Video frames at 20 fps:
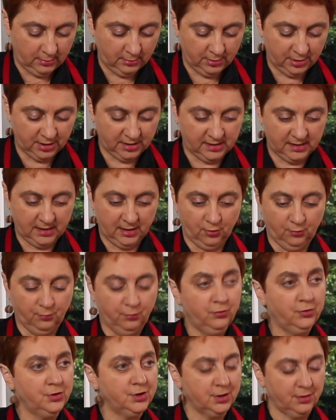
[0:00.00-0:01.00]
just to help
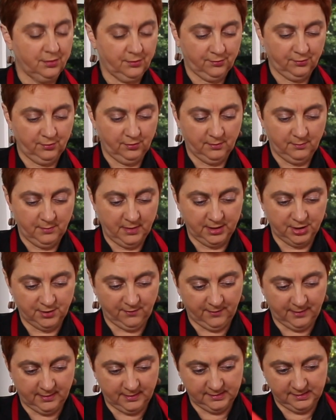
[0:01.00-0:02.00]
push it through the mesh
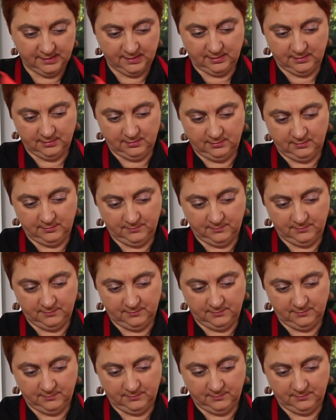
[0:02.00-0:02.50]
faster.